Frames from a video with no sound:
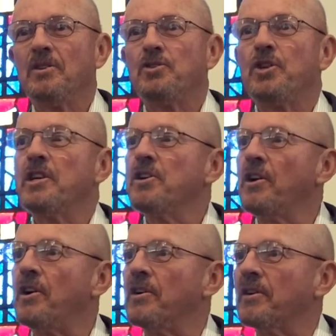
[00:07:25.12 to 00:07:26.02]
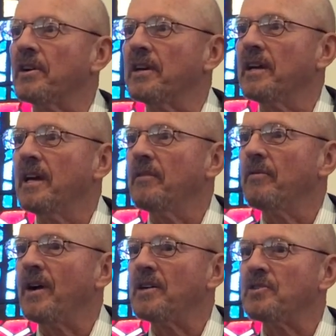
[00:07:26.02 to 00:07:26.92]
Qigong and
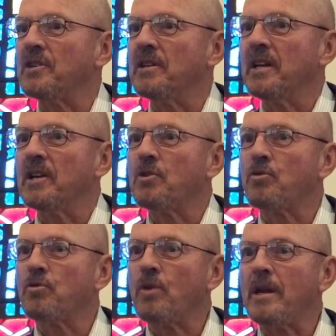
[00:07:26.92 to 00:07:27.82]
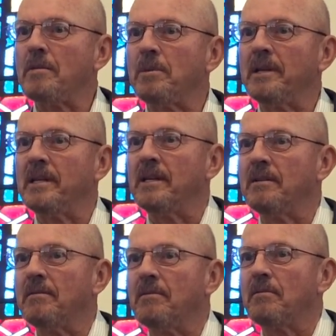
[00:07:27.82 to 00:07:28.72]
finds it
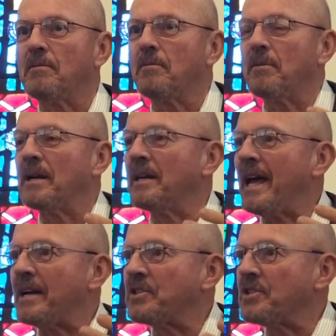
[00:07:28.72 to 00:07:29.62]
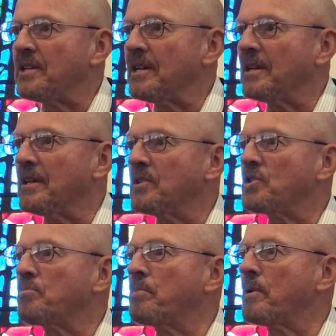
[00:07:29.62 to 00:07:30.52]
incredibly relaxing
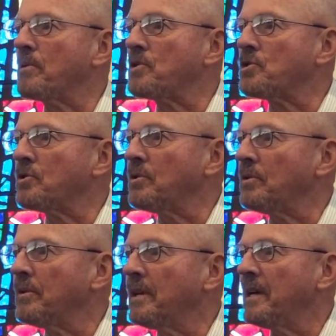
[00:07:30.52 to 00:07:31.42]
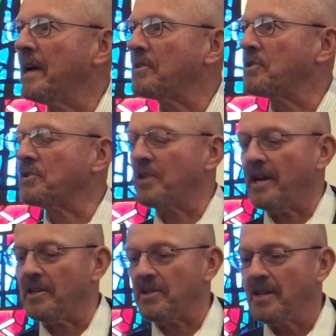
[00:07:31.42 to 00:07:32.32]
spiritual
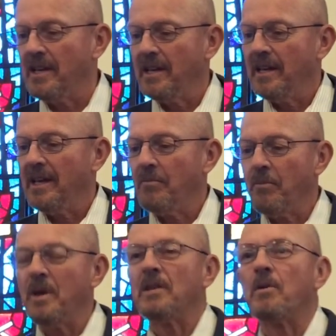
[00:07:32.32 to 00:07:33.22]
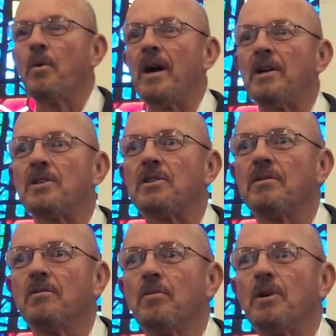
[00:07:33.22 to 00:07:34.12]
exercise. And we in the West,
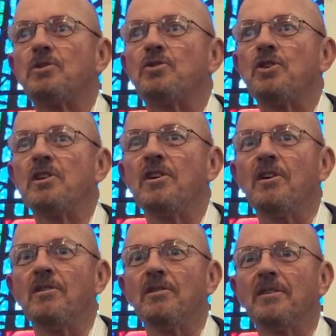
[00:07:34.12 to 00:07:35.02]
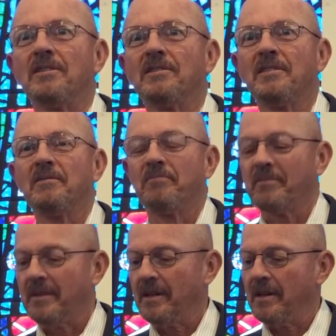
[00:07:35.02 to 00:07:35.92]
what's Qigong?
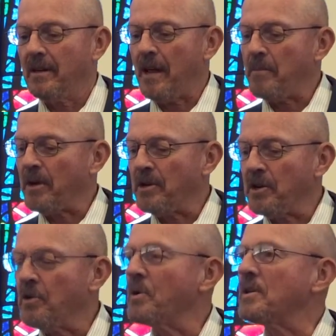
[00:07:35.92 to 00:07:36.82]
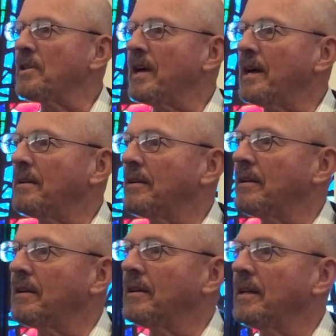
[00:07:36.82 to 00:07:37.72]
And I'm not going to go into that
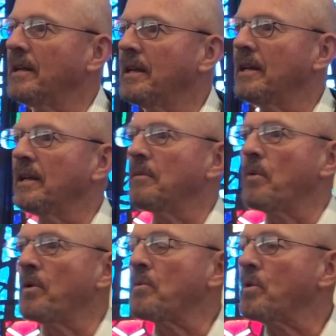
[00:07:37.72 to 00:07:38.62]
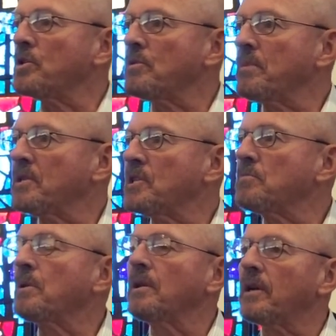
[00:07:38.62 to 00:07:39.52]
in a morning worship
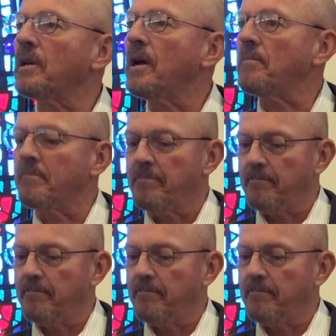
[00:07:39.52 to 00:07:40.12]
message, but look it up.